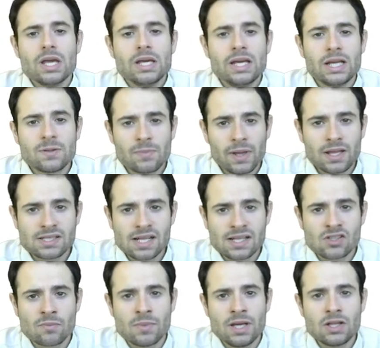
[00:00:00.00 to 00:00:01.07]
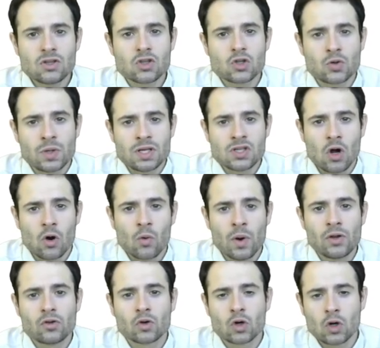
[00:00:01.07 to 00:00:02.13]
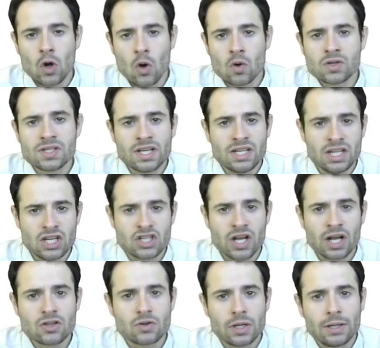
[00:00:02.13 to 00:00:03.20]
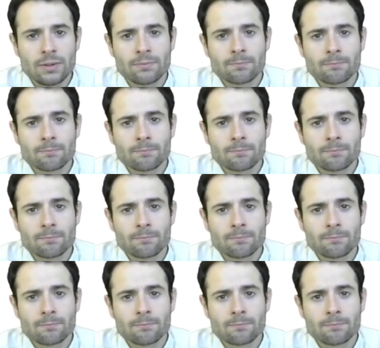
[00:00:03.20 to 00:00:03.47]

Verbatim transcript: it means that some industries are going to close in each country.